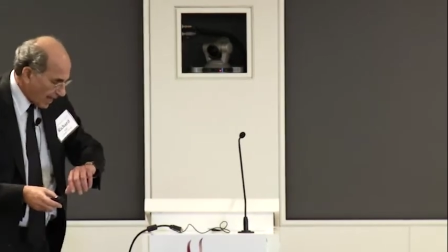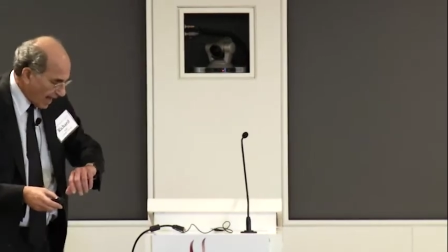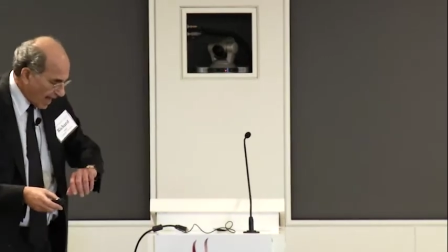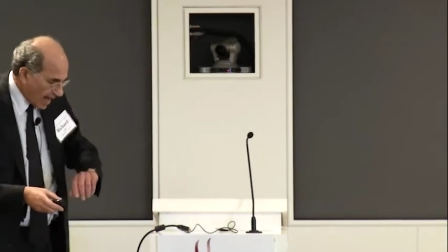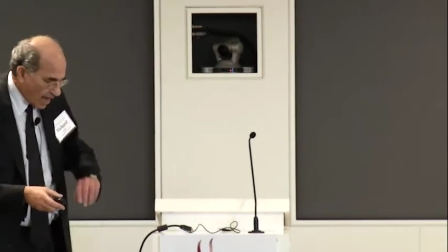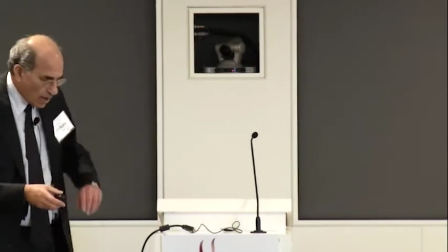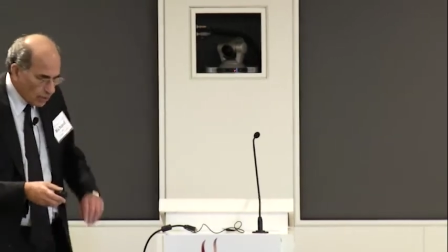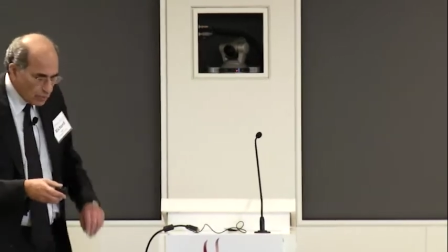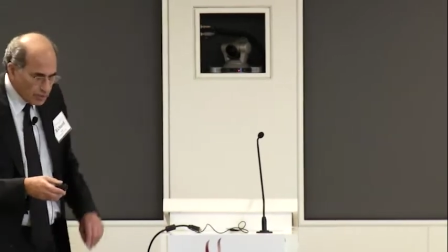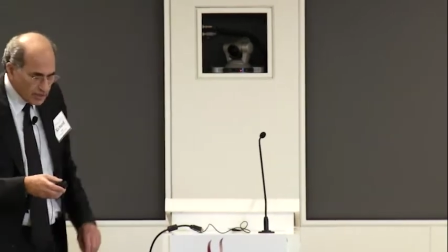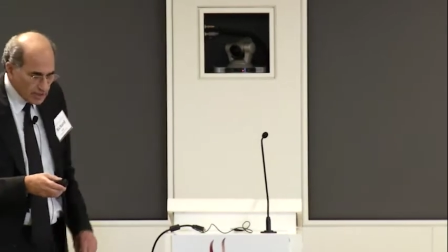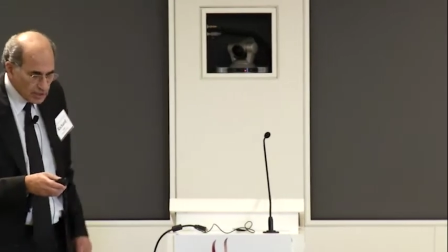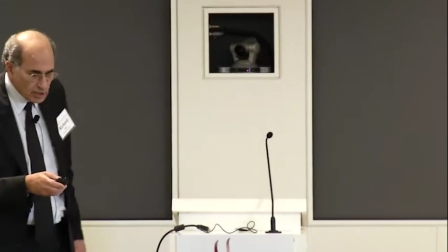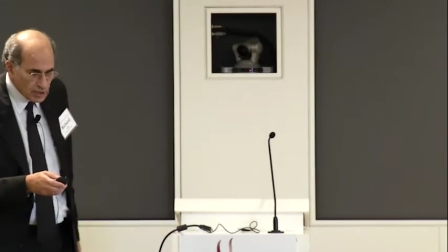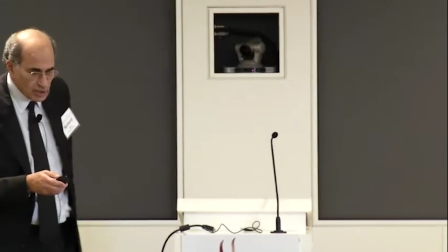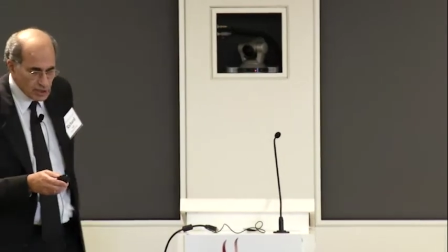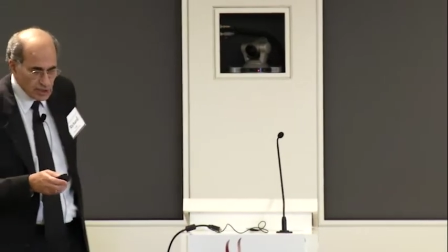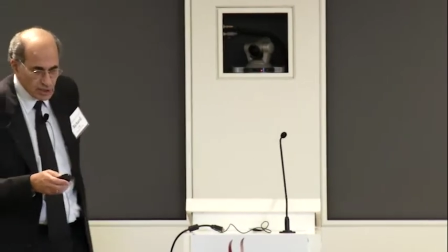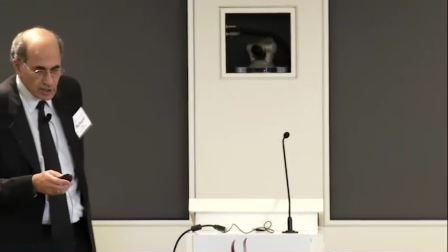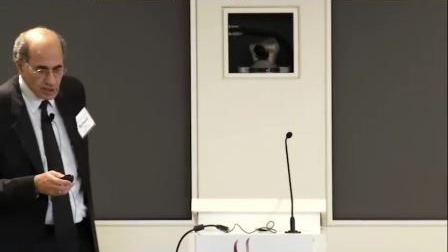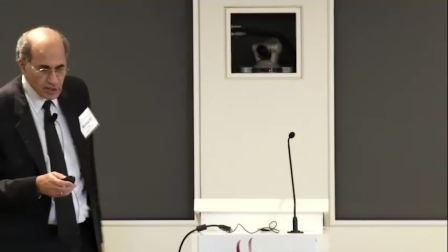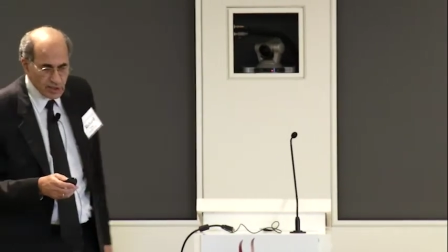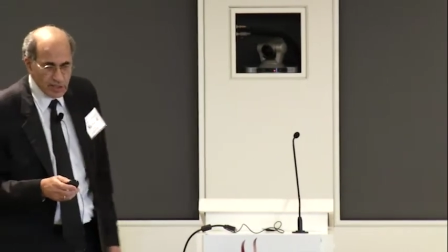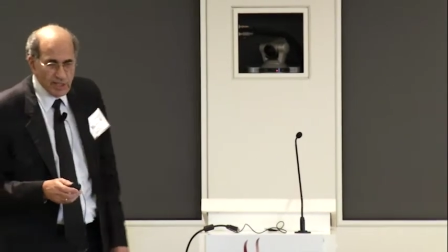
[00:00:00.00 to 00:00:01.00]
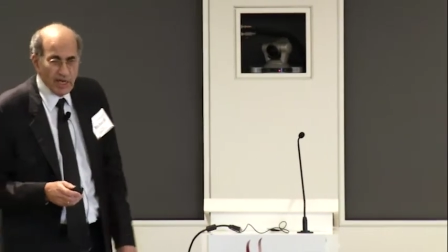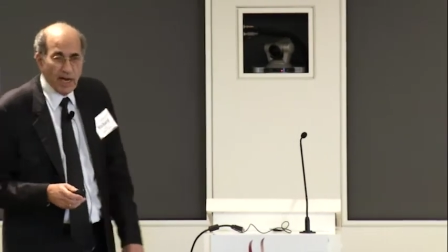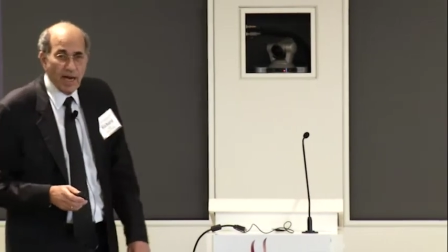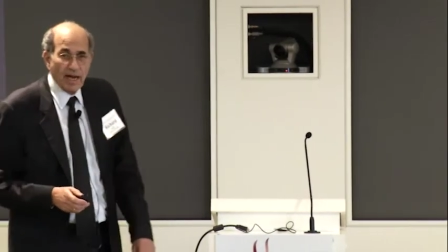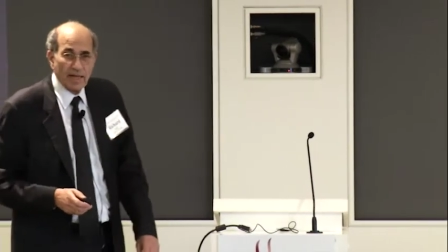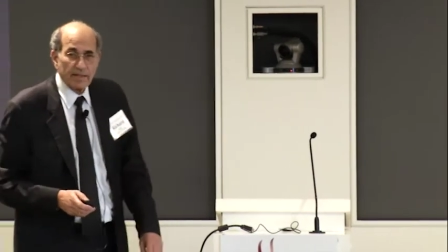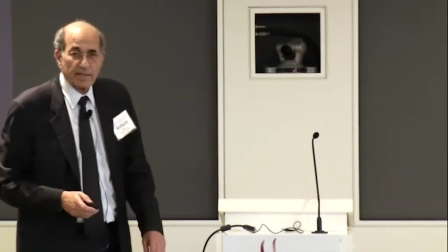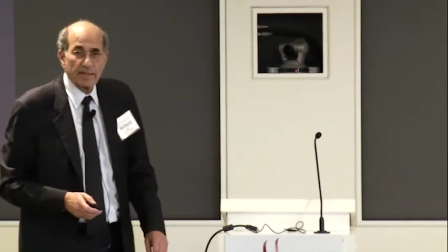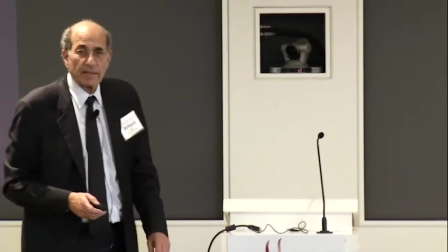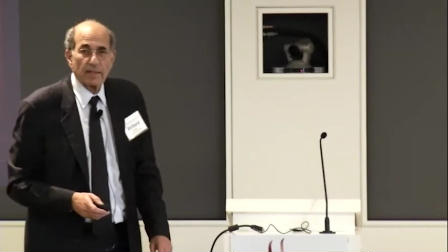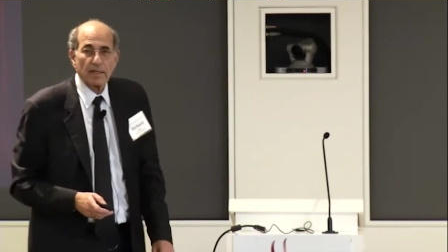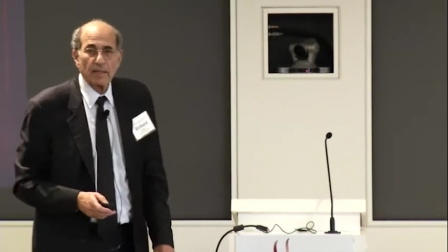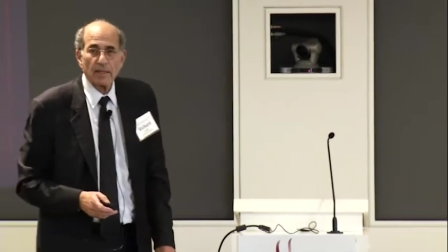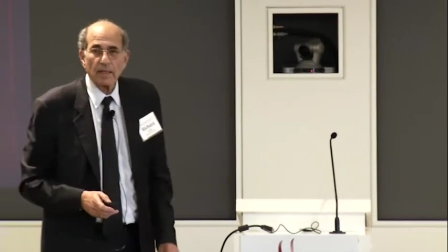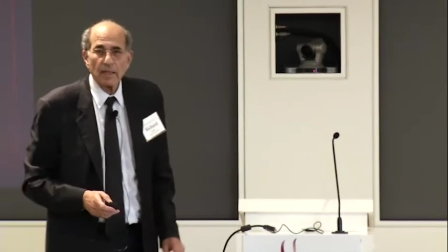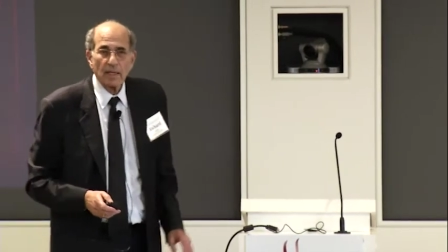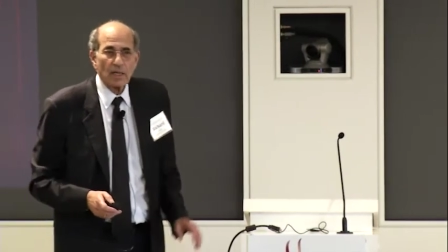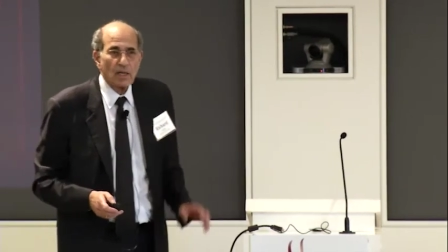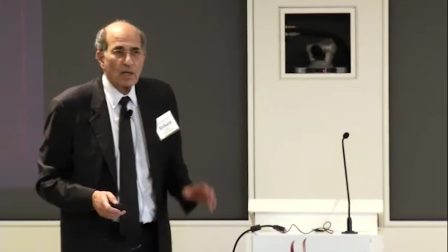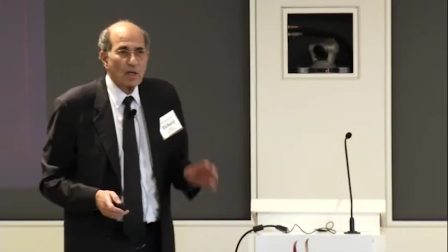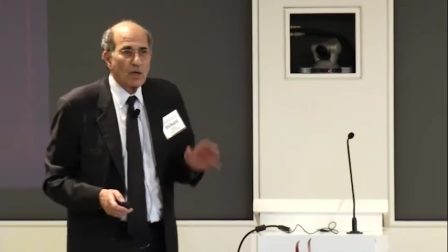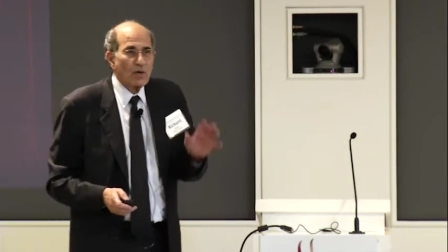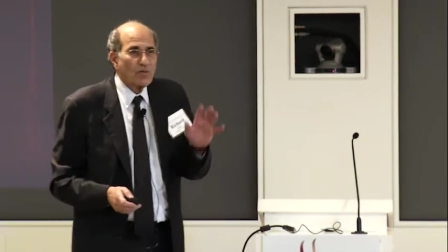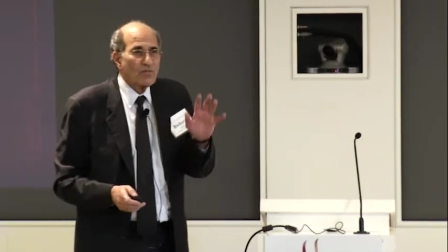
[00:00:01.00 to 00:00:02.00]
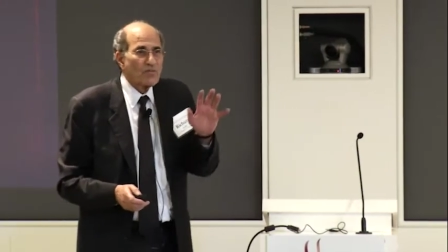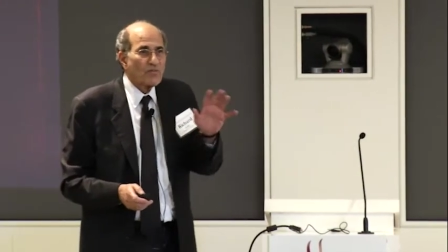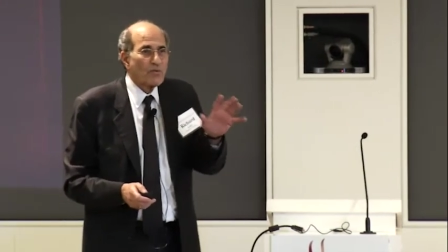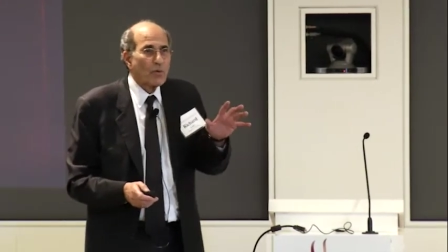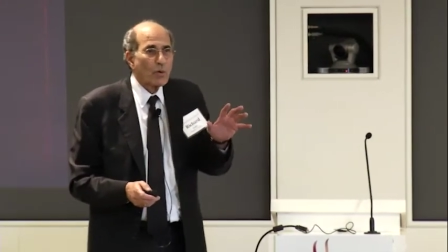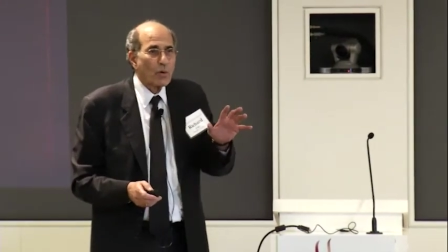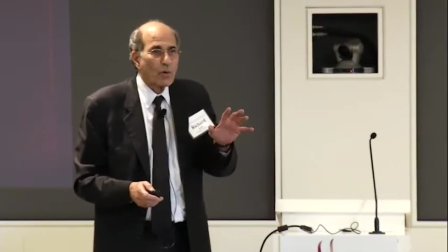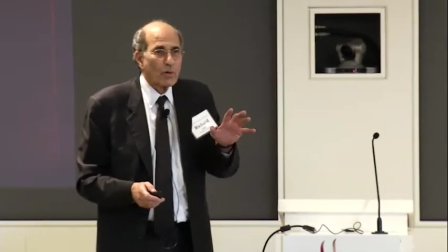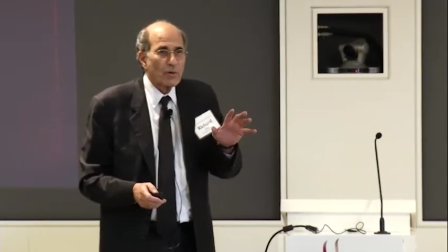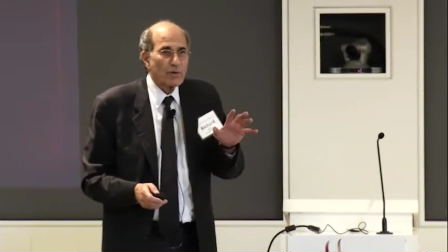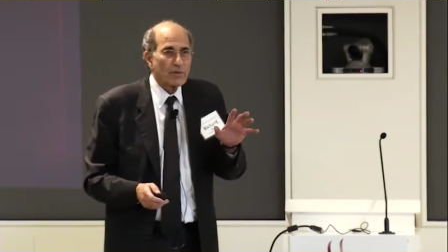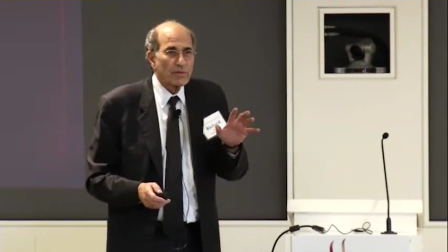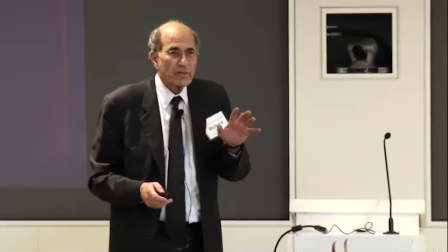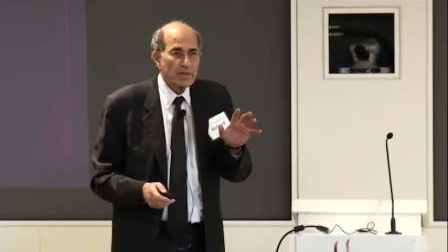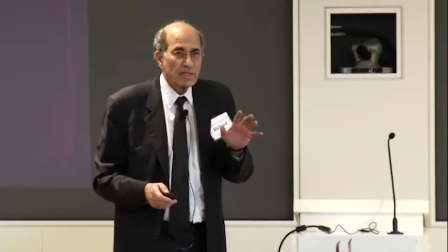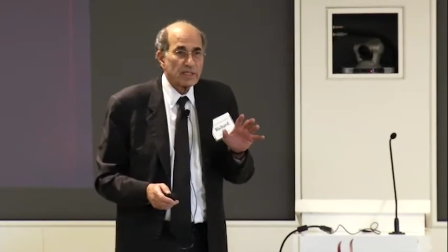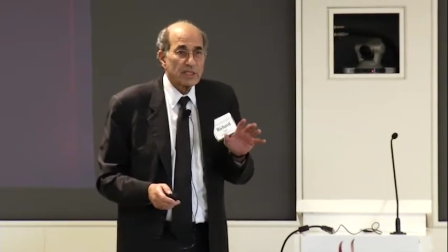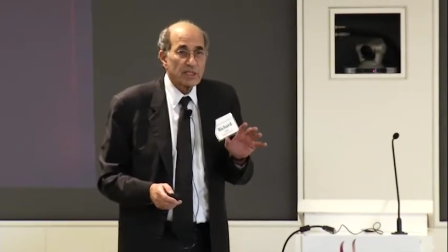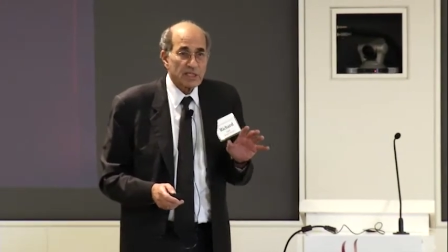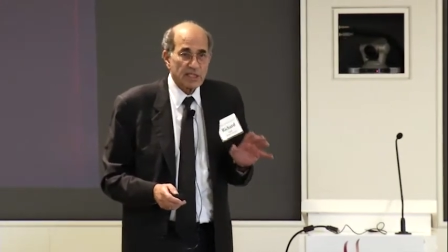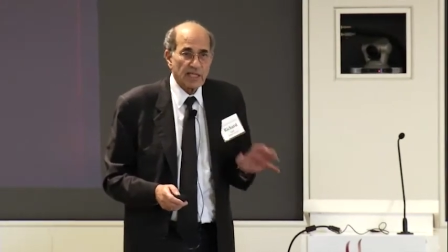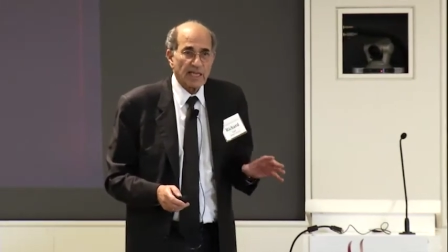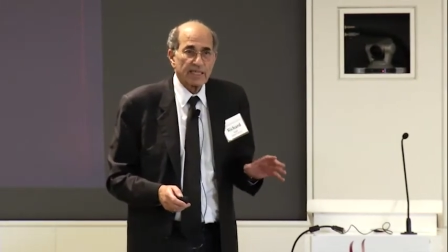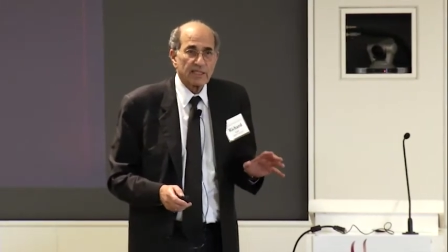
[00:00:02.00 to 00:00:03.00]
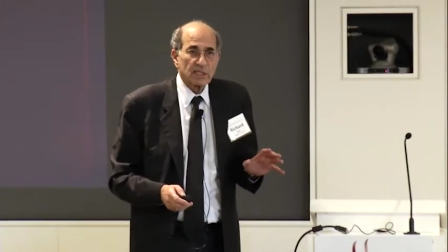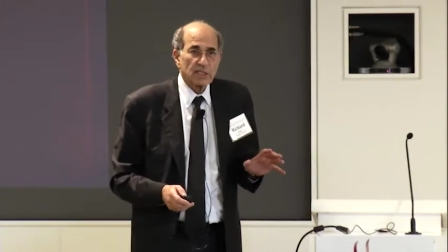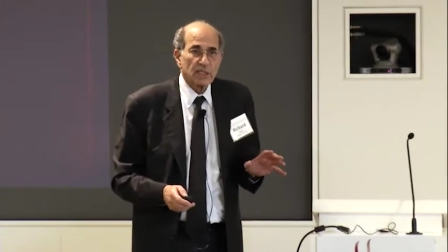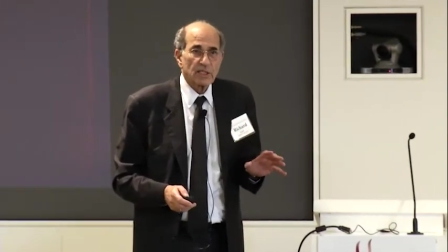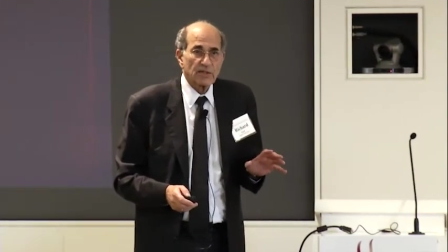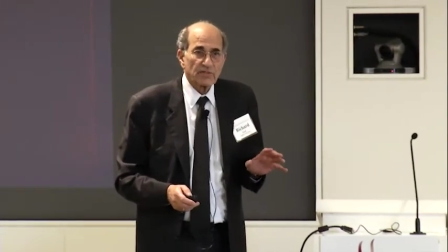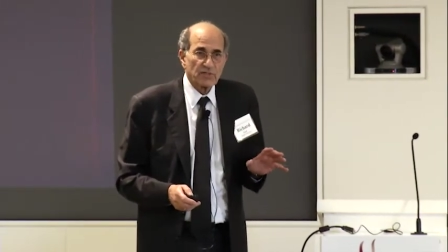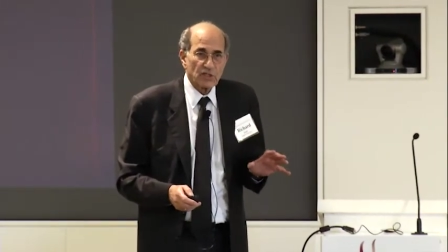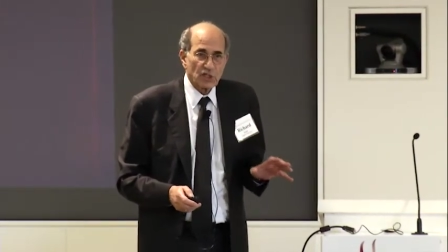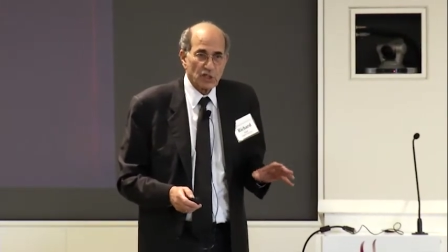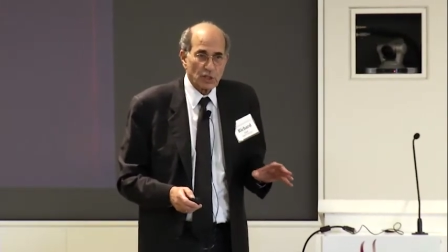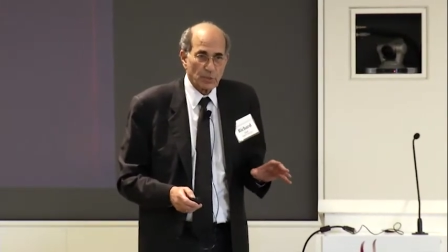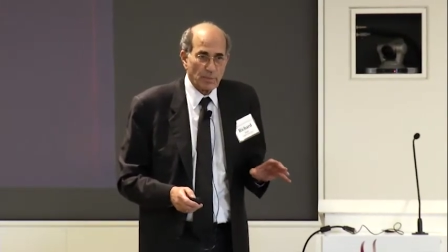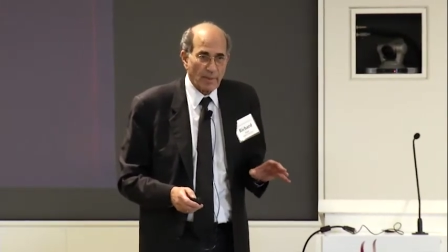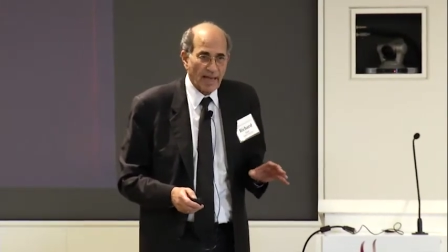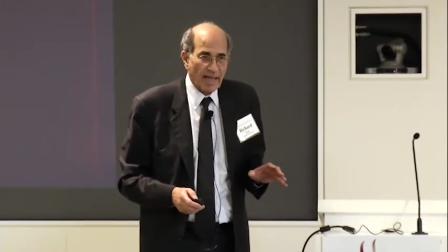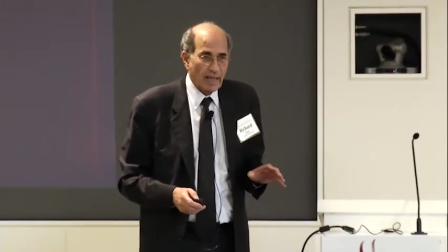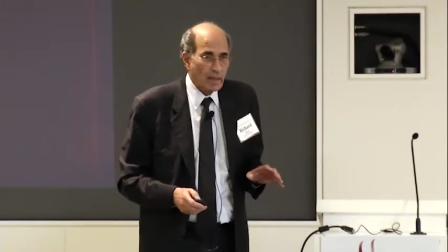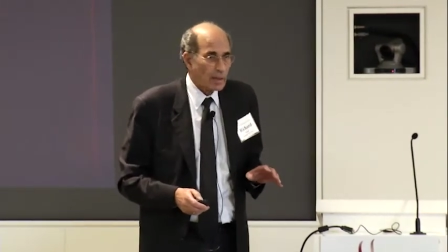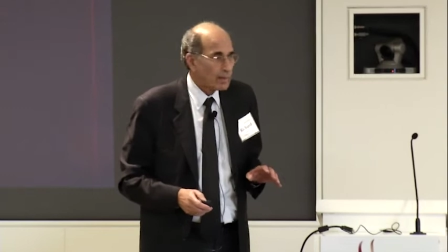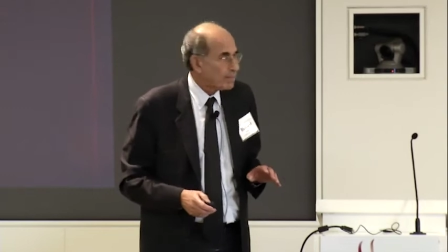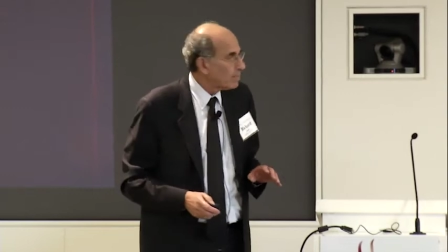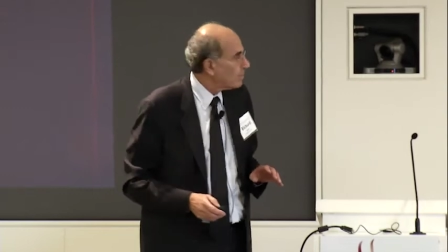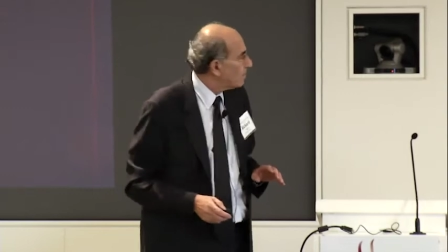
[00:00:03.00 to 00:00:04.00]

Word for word: how this is done for the sense of smell.